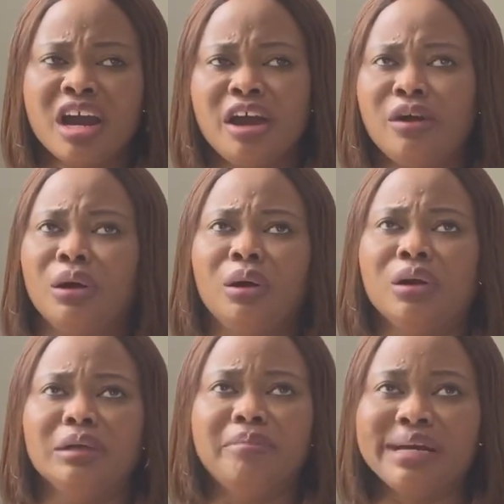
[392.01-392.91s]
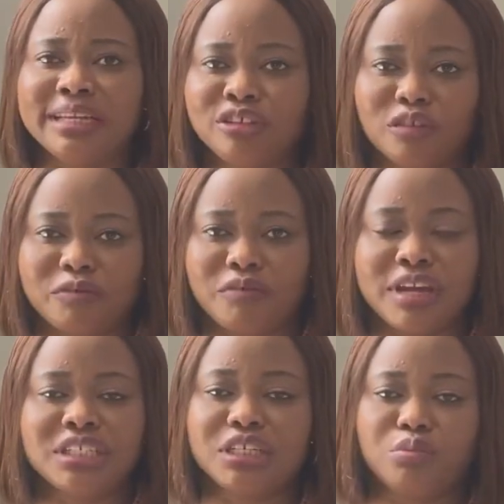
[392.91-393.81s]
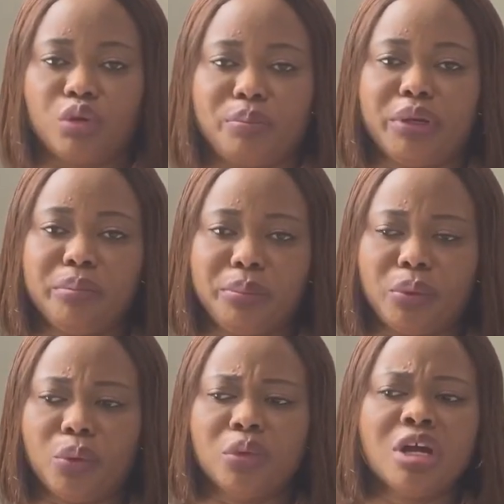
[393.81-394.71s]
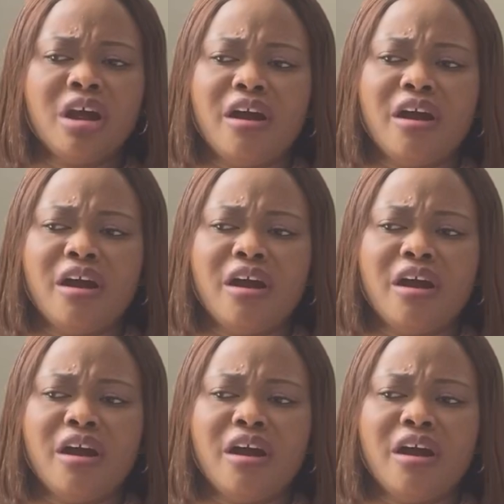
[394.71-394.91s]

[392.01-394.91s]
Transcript: or impacted your friendship with people,